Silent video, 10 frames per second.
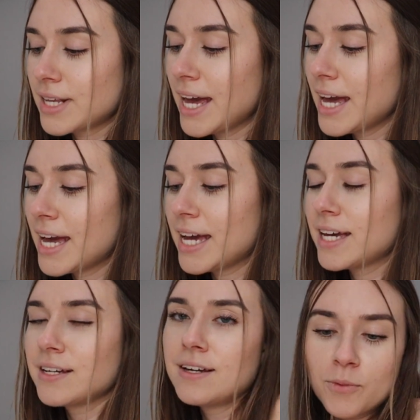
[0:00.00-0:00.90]

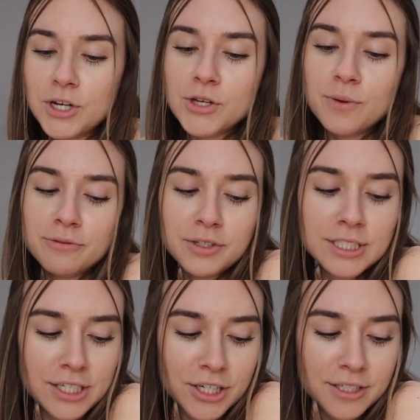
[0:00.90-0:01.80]
Hey, what do you want for
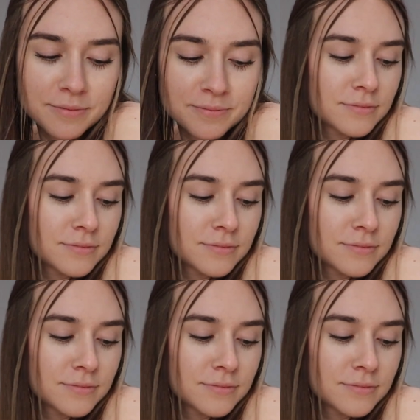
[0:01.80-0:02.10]
dinner?